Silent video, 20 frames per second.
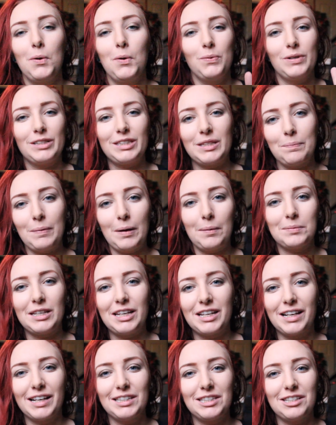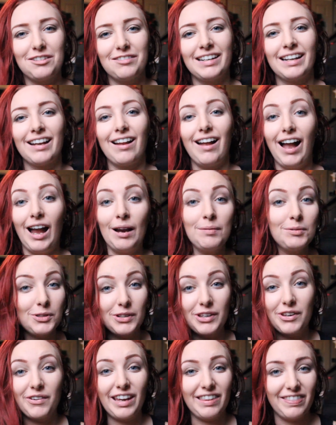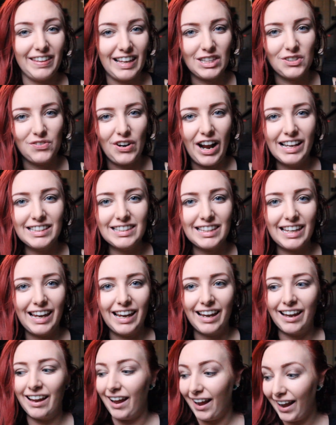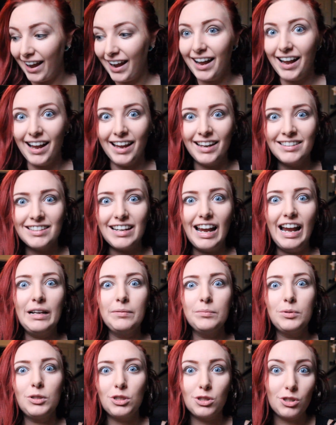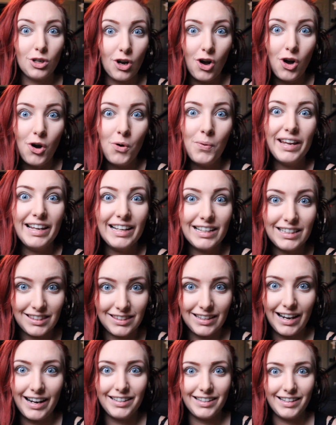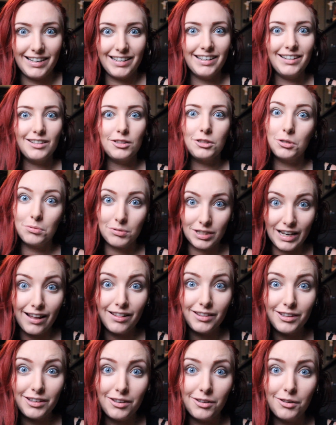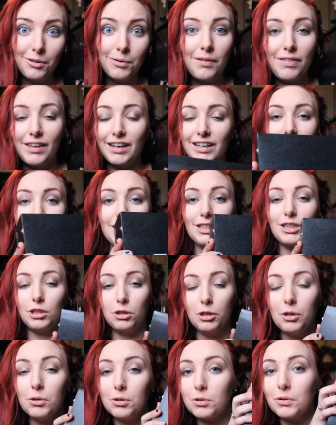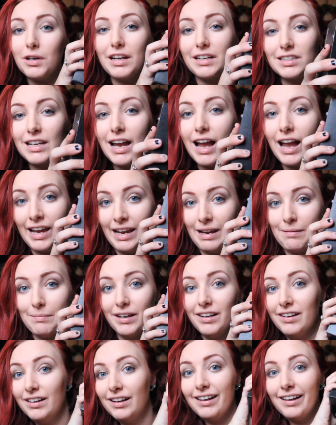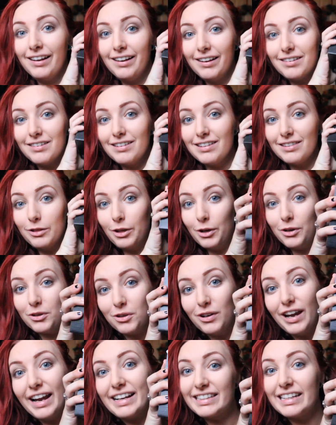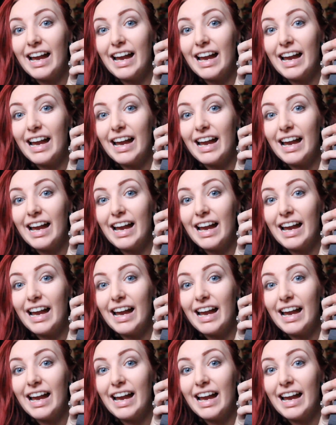What's up, pups? How you guys doing? I'm doing great, thanks for asking. And I'm so excited to tell you that it is Loot Crate time! Loot Crate